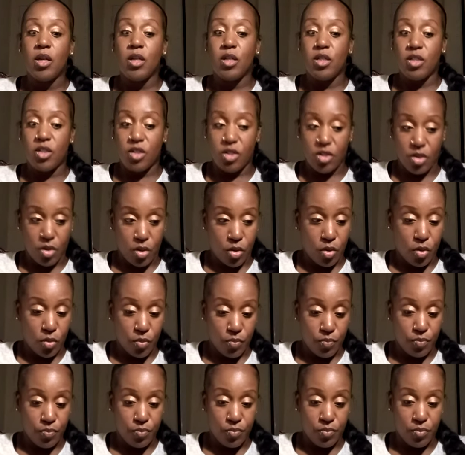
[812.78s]
So,
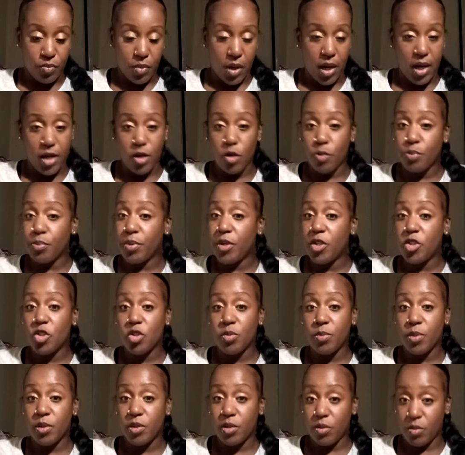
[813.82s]
I ain't no preacher,
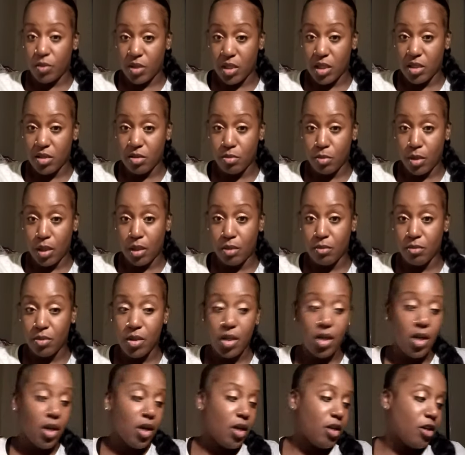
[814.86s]
but don't test me.
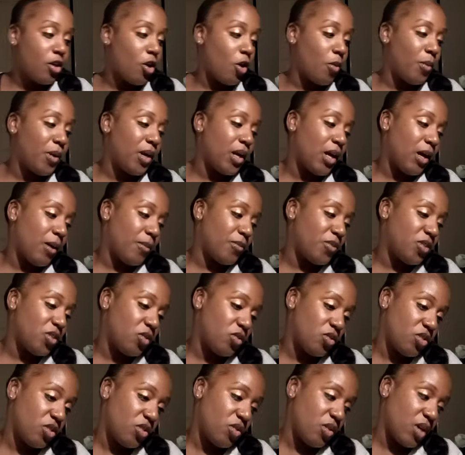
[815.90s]
No, but
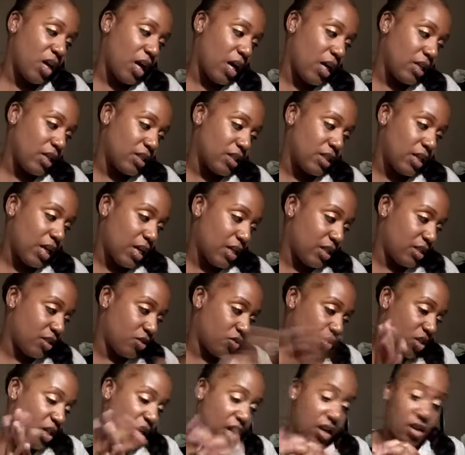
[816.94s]
seriously, you guys, I
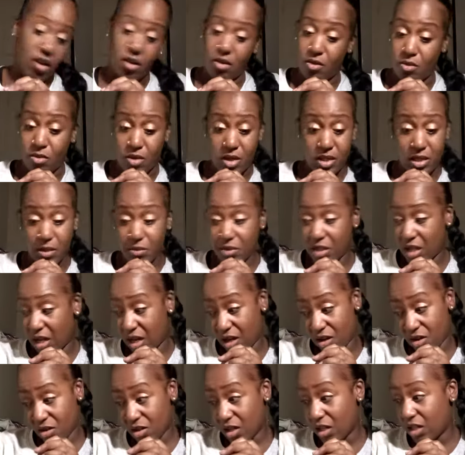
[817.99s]
seriously got to go because I'm
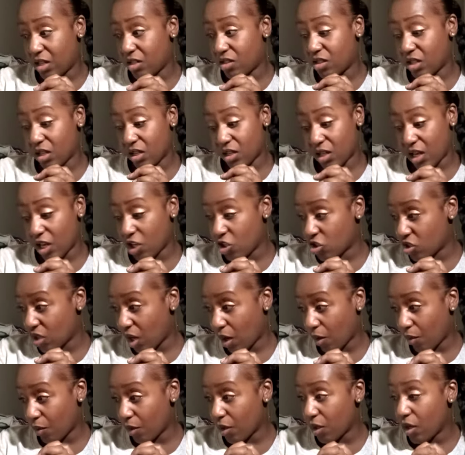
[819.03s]
tired. I need to take a nice
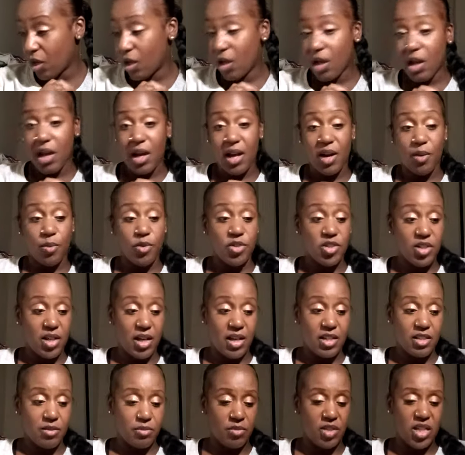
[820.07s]
shower. I wish I
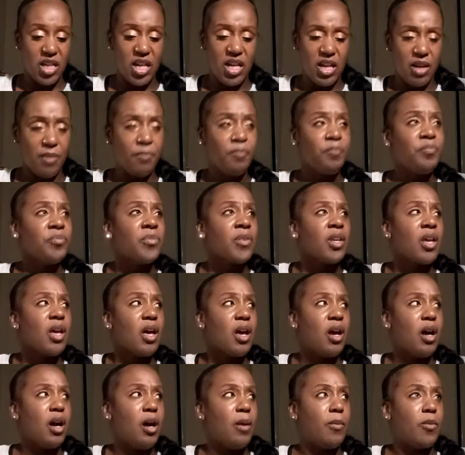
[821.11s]
had some tea
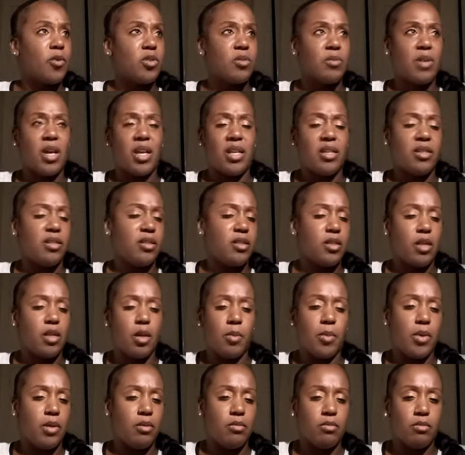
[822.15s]
or some kind of
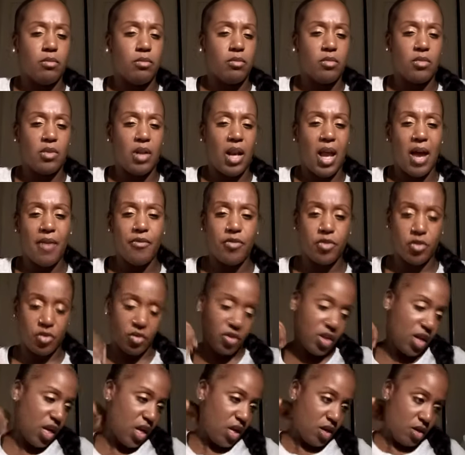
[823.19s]
cinnamon lavender
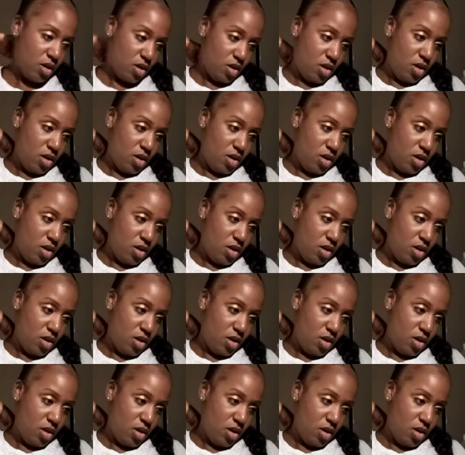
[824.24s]
thing.